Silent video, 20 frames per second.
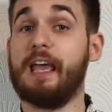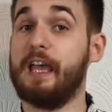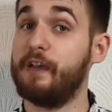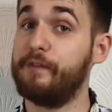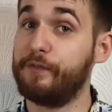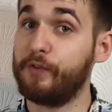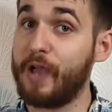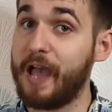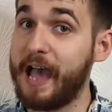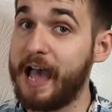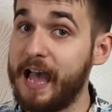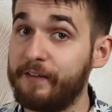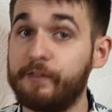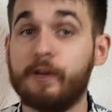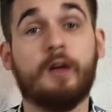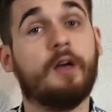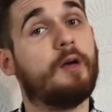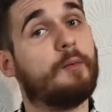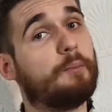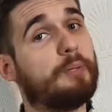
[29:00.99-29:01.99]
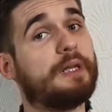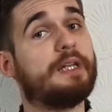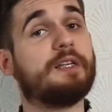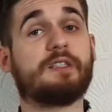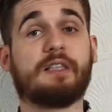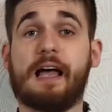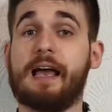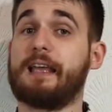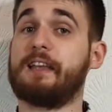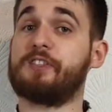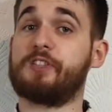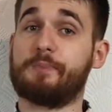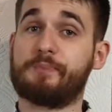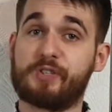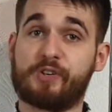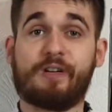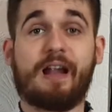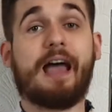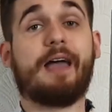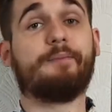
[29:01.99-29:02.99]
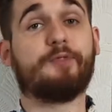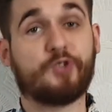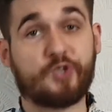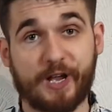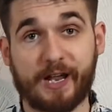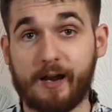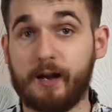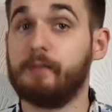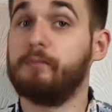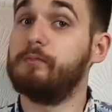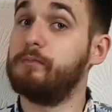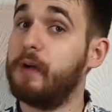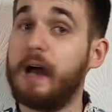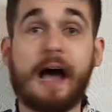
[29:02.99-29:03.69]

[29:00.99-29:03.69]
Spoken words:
If you have, please like and subscribe, share.